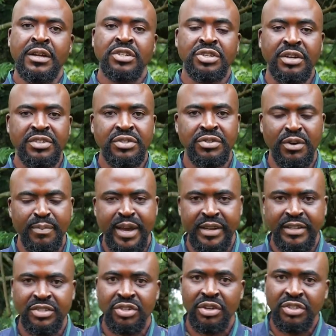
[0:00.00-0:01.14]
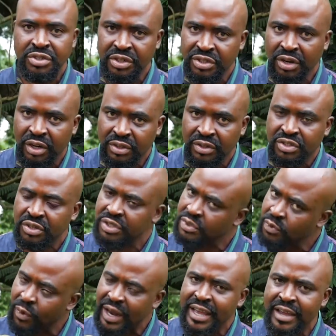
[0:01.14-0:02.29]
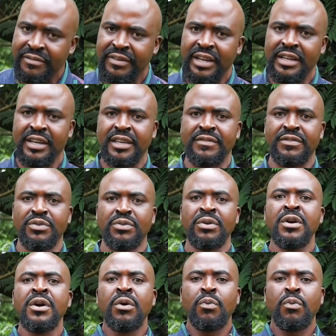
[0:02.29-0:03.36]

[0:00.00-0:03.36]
Trust your medic. Trust your doctor. Trust whatever they are giving you.